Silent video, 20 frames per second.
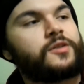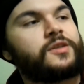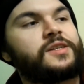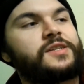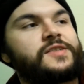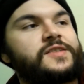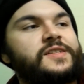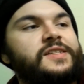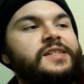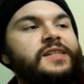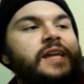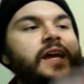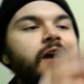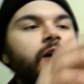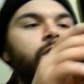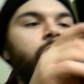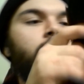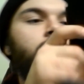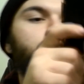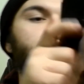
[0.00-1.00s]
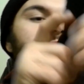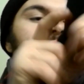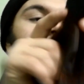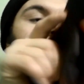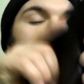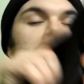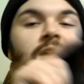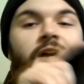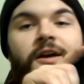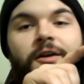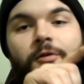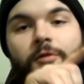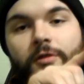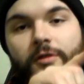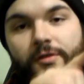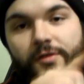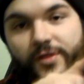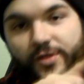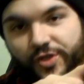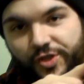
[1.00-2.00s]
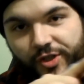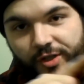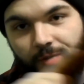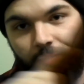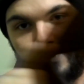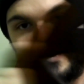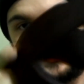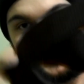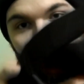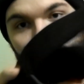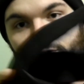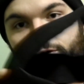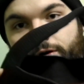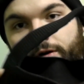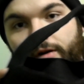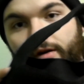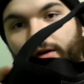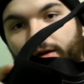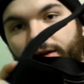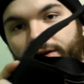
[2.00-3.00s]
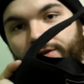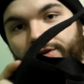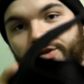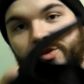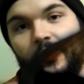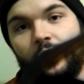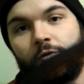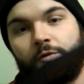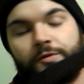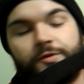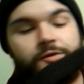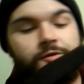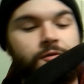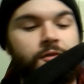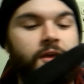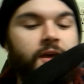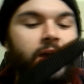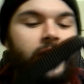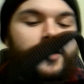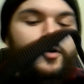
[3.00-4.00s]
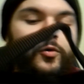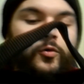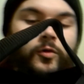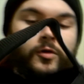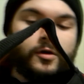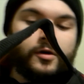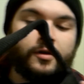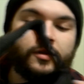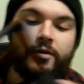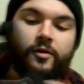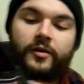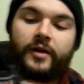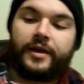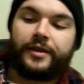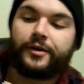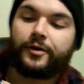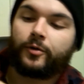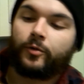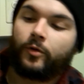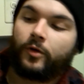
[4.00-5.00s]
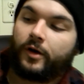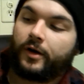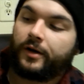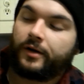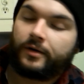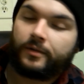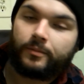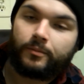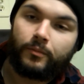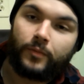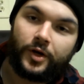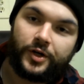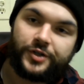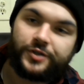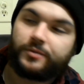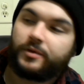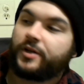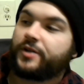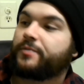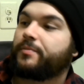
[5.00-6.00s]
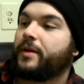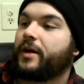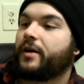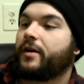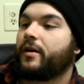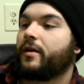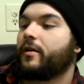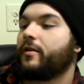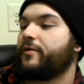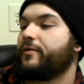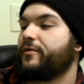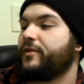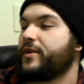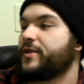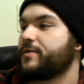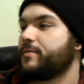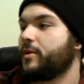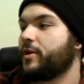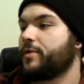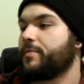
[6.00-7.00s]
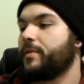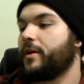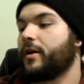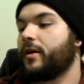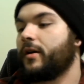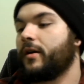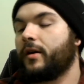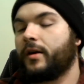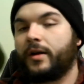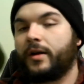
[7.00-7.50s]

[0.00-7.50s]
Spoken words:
these neck harnesses. I ordered the cheapest one. Don't do that. Order the leather one. Much better. It fits much better.